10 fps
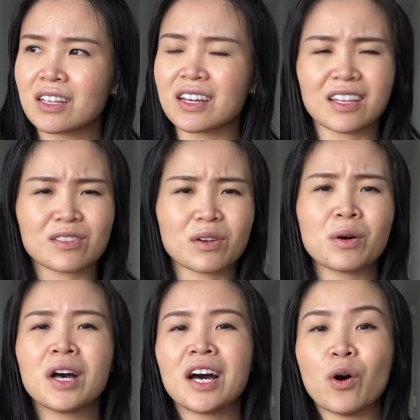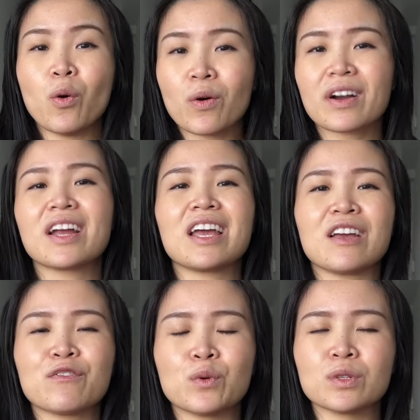I think so, or a
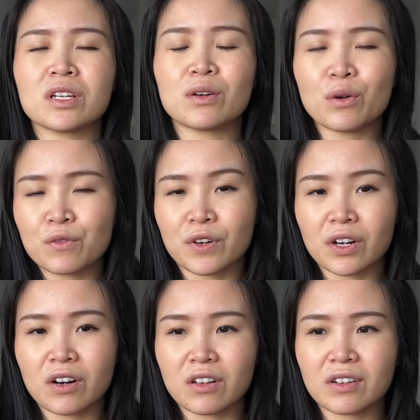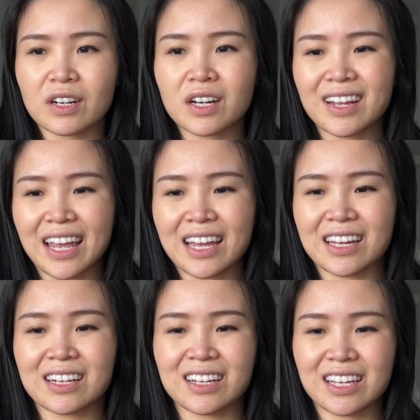folded over collar,
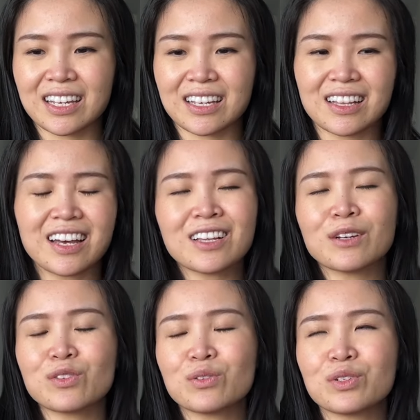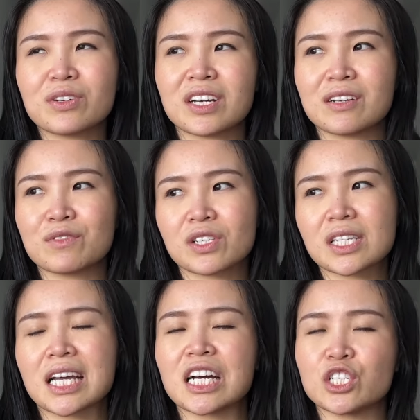and it allows you to kind of just
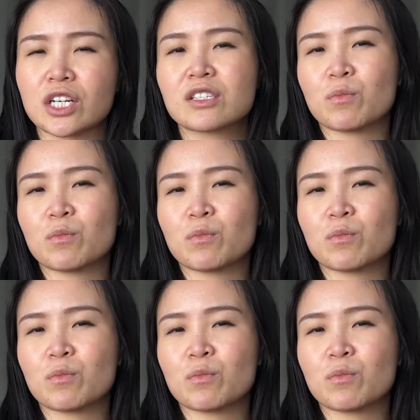like adjust